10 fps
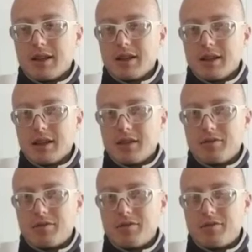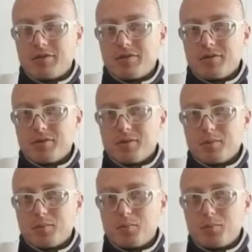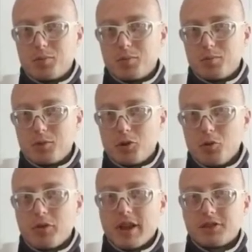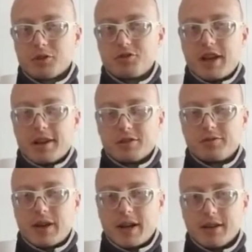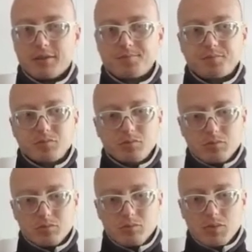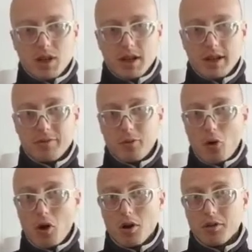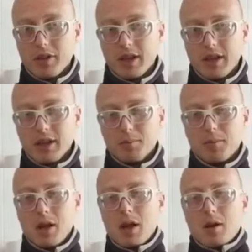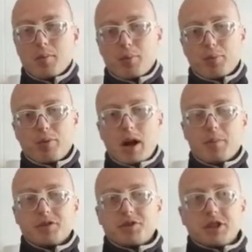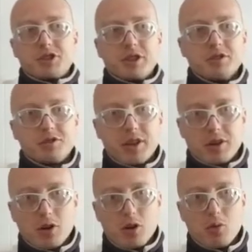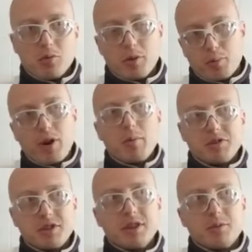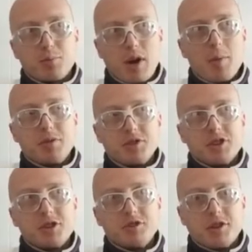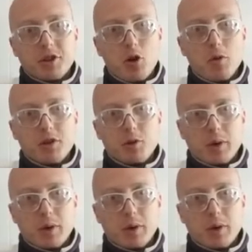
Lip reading: if two things are satisfied. If all the propositions that go, the premises, propositions that go into